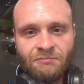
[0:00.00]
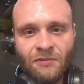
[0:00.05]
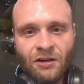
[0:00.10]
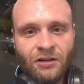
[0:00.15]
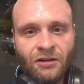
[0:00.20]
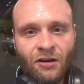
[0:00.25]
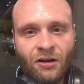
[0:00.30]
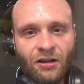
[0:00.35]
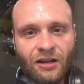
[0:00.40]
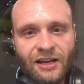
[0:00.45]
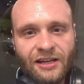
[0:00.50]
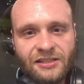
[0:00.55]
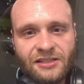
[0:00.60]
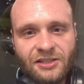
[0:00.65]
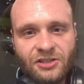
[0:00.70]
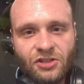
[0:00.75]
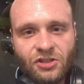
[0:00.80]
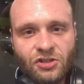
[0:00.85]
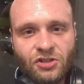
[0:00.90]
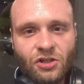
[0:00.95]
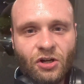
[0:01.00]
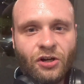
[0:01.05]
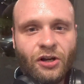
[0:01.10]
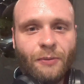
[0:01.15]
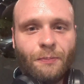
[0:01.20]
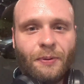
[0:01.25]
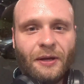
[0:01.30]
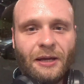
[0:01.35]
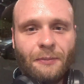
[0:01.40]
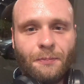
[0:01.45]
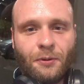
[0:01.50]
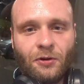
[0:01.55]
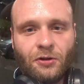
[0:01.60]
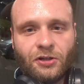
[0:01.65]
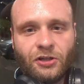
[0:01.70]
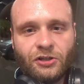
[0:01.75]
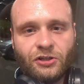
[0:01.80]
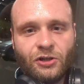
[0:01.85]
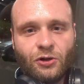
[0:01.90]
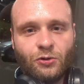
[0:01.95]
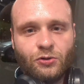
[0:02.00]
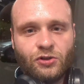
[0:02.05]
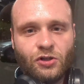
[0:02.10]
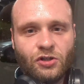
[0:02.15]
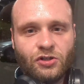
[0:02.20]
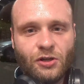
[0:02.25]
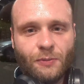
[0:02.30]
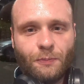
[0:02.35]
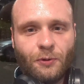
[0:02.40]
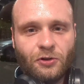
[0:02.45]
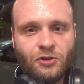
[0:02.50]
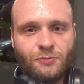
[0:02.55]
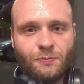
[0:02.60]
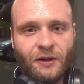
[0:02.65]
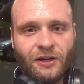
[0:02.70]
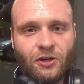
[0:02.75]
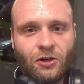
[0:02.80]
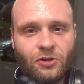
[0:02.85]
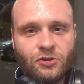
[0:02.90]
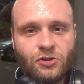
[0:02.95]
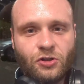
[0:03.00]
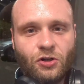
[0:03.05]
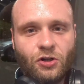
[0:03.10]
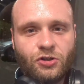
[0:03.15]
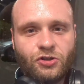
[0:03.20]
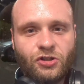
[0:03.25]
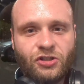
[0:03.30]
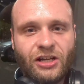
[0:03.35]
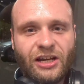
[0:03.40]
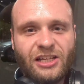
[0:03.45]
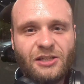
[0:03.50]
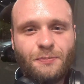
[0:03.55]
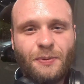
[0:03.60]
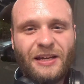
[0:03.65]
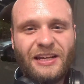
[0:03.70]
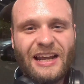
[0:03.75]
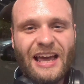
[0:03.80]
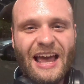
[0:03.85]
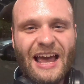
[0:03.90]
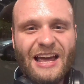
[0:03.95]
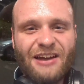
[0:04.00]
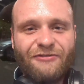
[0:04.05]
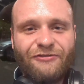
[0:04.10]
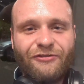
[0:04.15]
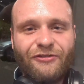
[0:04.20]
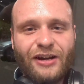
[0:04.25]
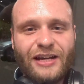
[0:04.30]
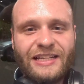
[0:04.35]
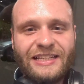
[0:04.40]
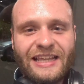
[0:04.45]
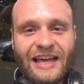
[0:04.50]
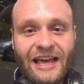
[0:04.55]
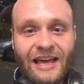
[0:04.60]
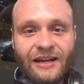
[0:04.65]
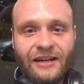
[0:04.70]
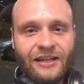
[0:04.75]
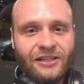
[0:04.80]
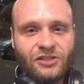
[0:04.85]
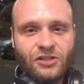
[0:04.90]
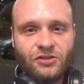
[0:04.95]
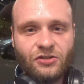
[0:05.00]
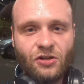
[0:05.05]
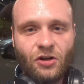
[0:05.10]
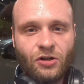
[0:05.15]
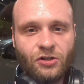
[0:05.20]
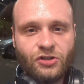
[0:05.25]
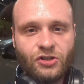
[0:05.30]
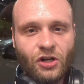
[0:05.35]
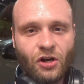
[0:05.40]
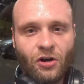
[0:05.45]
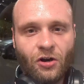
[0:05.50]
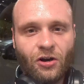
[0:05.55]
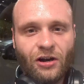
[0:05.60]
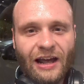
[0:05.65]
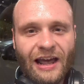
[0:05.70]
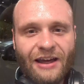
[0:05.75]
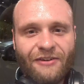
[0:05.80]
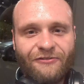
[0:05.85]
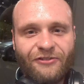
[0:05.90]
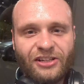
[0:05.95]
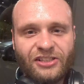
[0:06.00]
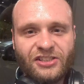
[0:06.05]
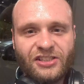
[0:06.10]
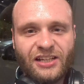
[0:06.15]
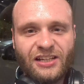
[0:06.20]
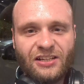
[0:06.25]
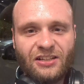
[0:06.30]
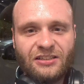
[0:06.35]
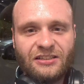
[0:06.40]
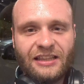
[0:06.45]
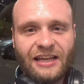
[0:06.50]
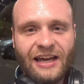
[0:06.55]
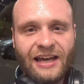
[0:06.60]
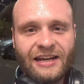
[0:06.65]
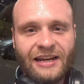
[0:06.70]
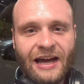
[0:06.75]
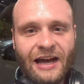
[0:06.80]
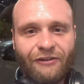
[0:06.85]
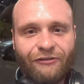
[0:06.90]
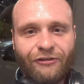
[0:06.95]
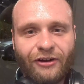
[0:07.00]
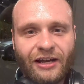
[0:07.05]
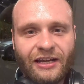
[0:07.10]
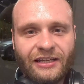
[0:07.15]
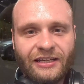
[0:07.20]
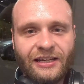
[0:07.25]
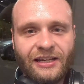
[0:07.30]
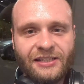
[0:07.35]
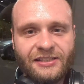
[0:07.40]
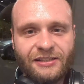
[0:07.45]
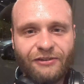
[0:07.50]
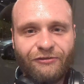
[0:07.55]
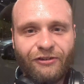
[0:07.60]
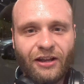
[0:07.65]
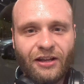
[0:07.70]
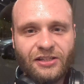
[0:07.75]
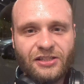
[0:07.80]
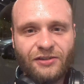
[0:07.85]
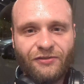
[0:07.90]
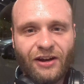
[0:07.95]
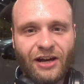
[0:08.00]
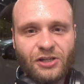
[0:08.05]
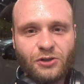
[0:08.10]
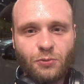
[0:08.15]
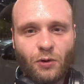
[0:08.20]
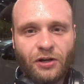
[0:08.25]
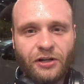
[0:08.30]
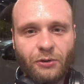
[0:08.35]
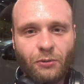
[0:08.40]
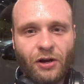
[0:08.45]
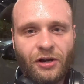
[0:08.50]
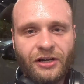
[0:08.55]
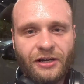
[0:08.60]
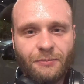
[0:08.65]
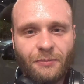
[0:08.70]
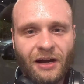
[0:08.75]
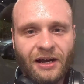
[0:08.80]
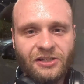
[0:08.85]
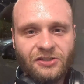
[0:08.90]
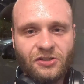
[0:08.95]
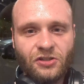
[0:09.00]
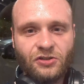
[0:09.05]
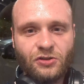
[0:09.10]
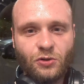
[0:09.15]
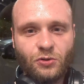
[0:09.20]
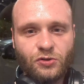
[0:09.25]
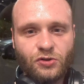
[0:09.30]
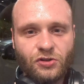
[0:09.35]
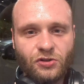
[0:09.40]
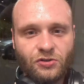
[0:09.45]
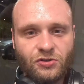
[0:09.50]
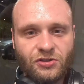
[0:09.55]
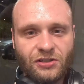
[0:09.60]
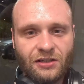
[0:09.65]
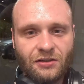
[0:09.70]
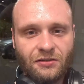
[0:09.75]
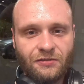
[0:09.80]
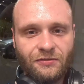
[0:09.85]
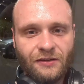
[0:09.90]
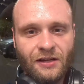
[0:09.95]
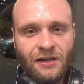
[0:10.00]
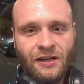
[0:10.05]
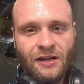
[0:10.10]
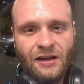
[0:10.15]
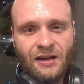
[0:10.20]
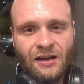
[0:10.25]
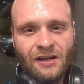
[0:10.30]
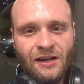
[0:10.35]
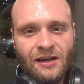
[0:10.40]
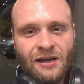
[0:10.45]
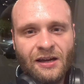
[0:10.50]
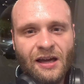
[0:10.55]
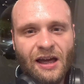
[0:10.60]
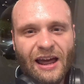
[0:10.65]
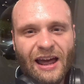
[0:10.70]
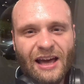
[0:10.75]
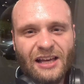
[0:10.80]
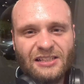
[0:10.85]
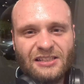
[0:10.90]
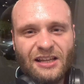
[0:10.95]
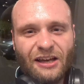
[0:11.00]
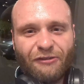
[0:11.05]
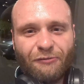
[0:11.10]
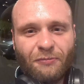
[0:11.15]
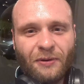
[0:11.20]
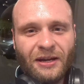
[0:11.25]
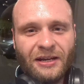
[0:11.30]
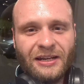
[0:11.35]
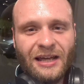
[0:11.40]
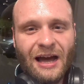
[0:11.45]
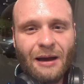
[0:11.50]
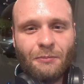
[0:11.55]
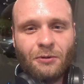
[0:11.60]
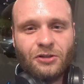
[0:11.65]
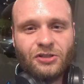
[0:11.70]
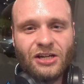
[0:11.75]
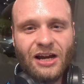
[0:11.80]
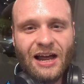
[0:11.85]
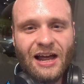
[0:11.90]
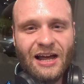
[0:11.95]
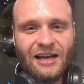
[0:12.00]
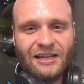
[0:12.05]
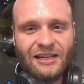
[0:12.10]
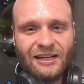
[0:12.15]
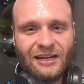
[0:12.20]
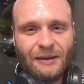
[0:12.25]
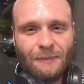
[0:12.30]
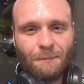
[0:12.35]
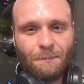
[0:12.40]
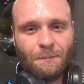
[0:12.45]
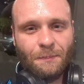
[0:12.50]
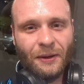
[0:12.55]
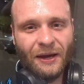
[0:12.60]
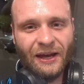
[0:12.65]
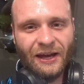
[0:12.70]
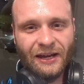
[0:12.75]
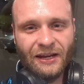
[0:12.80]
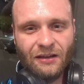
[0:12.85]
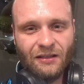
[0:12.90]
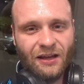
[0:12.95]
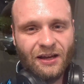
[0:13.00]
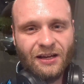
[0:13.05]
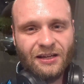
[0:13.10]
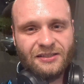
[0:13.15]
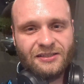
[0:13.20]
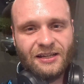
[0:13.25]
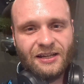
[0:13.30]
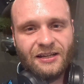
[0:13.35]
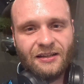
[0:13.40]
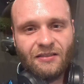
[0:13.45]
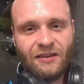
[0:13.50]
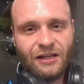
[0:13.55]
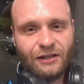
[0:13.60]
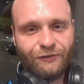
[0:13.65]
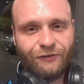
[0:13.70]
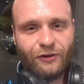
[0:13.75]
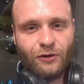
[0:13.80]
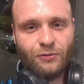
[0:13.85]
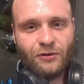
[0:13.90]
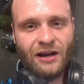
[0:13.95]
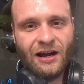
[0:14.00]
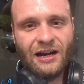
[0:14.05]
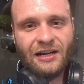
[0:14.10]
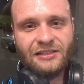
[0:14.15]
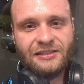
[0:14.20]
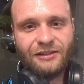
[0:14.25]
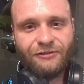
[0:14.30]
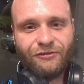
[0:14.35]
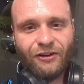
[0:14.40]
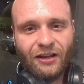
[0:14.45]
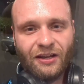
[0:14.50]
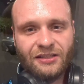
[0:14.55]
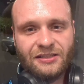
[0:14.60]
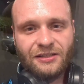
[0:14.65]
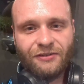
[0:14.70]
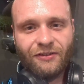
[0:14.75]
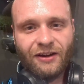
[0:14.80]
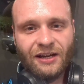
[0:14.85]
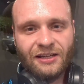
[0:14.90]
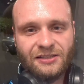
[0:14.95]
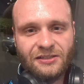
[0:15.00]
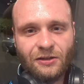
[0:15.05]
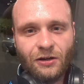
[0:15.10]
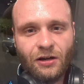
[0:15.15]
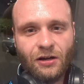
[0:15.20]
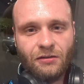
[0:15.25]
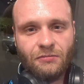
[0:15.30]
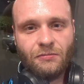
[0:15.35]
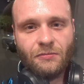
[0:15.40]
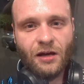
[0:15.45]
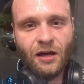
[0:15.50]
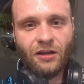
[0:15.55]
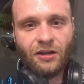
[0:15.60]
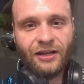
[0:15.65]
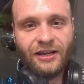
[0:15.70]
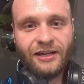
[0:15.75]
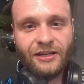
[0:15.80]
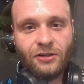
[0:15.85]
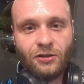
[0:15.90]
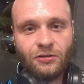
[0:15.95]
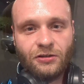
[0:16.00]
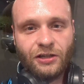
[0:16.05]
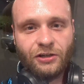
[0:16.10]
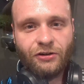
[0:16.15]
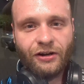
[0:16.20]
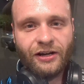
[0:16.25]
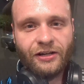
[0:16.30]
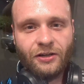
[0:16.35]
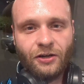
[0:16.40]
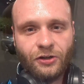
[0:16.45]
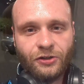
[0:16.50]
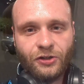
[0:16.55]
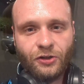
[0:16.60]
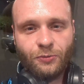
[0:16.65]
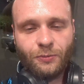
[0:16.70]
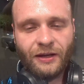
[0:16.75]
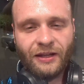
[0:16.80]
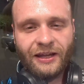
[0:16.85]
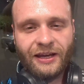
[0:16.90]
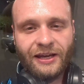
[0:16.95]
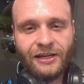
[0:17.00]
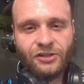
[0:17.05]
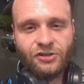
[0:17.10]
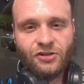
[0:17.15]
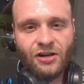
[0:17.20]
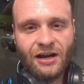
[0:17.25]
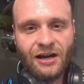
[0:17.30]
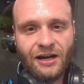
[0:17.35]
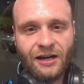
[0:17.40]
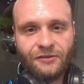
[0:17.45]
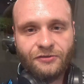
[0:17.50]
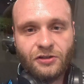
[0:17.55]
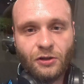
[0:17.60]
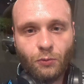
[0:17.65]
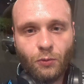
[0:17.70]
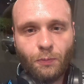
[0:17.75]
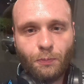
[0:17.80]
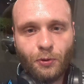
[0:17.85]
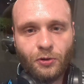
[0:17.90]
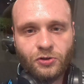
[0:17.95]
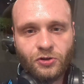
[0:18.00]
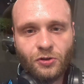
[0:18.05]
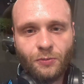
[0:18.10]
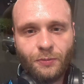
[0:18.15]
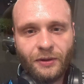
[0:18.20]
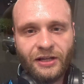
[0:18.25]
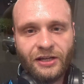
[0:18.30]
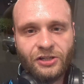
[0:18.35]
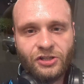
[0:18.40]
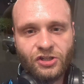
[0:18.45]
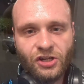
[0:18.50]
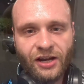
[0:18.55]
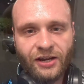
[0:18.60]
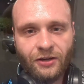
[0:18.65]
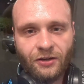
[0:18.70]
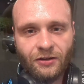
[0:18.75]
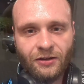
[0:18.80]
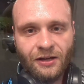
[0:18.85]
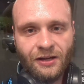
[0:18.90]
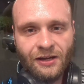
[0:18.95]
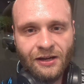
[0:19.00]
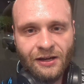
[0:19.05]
And all it is just so that people can use you as a punch bag or torturing it. It's been every day, and this is no joke, every single day now for 8 years, they've relativised what they want in my institutional cell. It has left me in that much agony and pain. And like I said, last few nights, they've relativised that illegal, degrading or humiliating drives that will put somebody in jail.